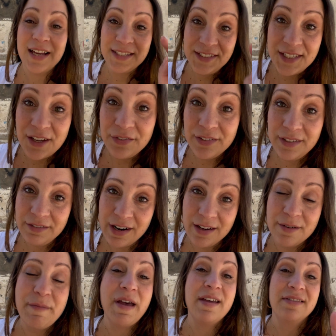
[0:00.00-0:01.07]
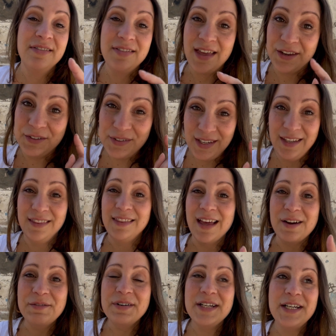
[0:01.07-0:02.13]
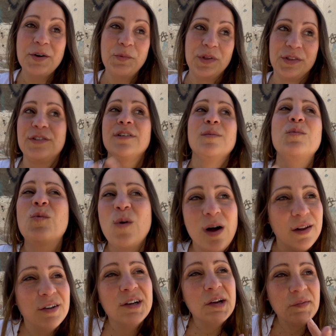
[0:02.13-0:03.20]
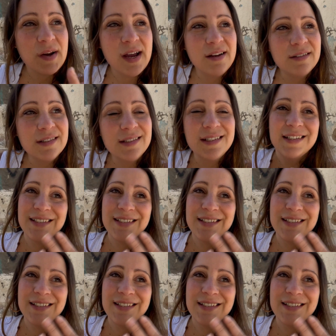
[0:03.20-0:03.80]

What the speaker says: Definitely recommend that you eat that one with some water around.